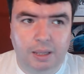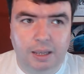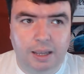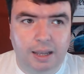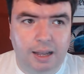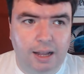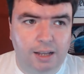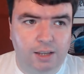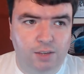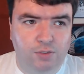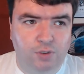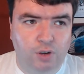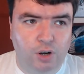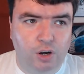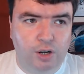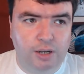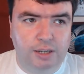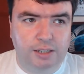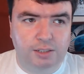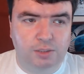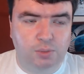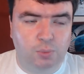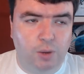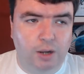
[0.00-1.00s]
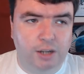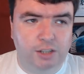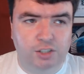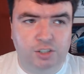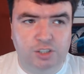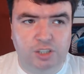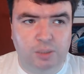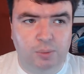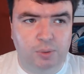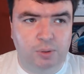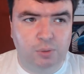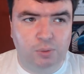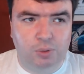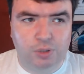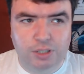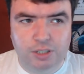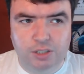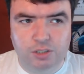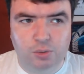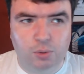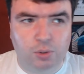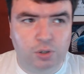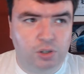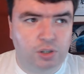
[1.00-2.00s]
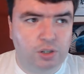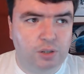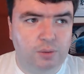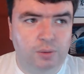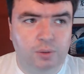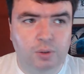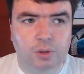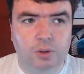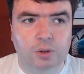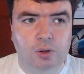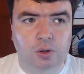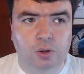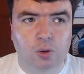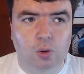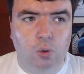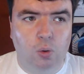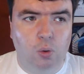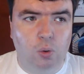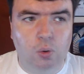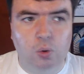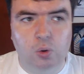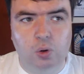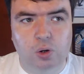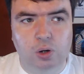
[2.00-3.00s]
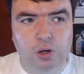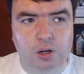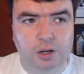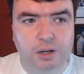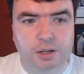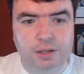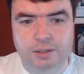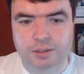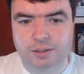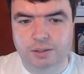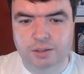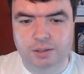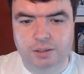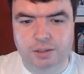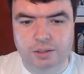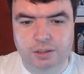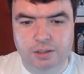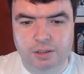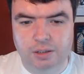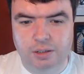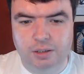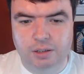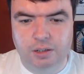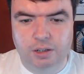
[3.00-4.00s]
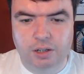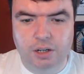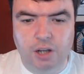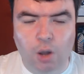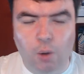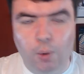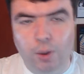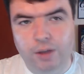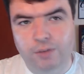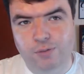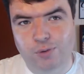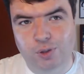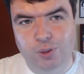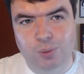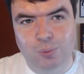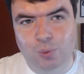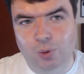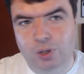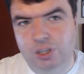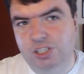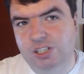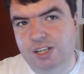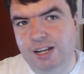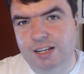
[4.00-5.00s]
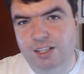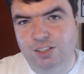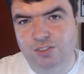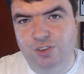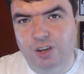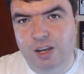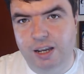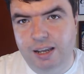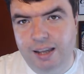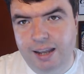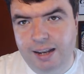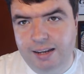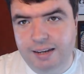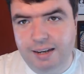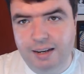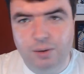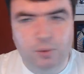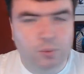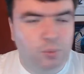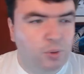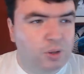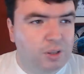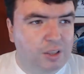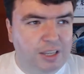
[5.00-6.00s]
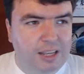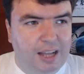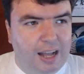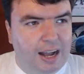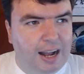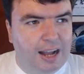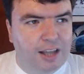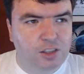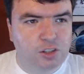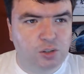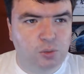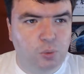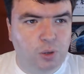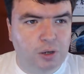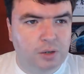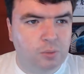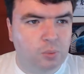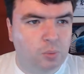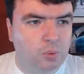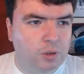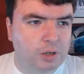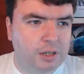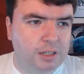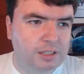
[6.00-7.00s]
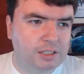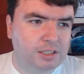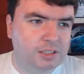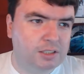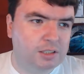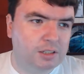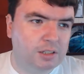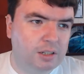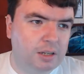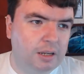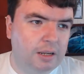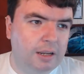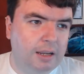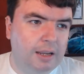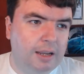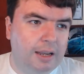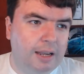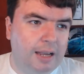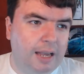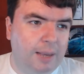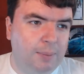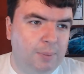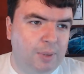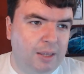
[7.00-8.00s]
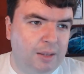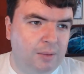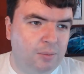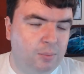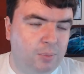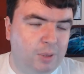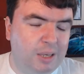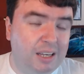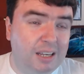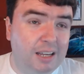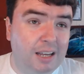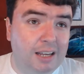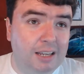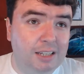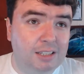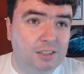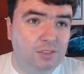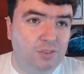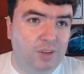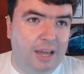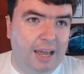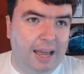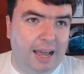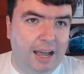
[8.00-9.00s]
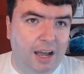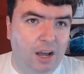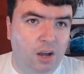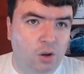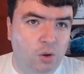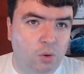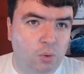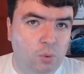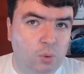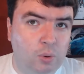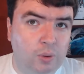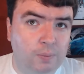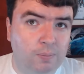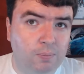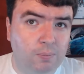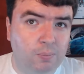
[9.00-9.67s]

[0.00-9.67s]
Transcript: As far as watching them in release order or going for the more satisfying ending, really either one works. I mean, because of how